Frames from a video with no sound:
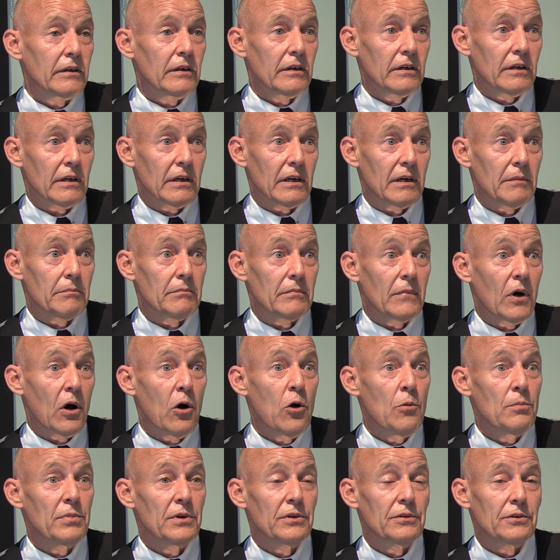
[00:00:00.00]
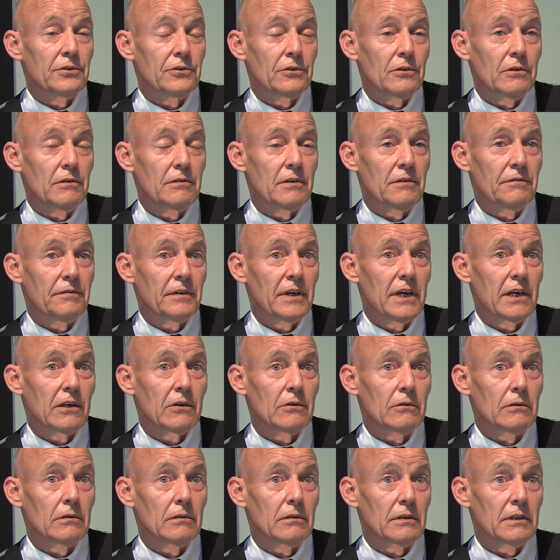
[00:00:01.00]
Opening the door of the
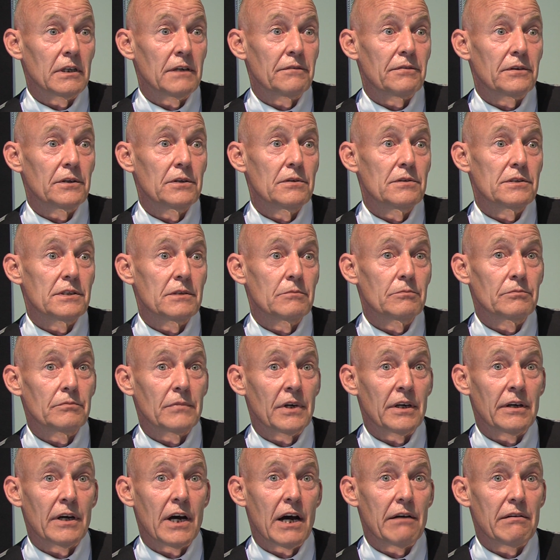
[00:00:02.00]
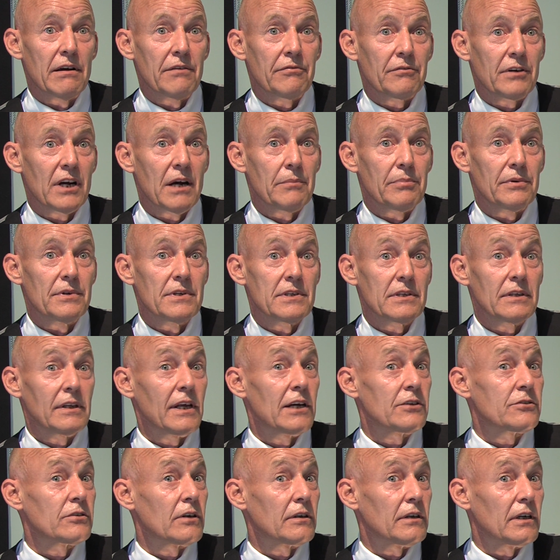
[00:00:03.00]
vehicle, if they're using an RF grabber, is
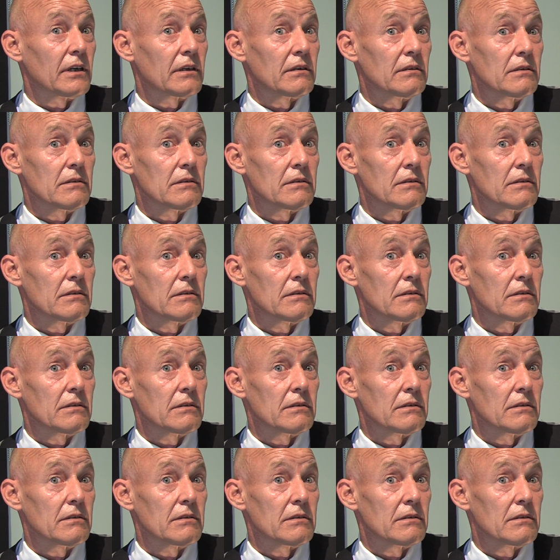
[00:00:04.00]
electronic.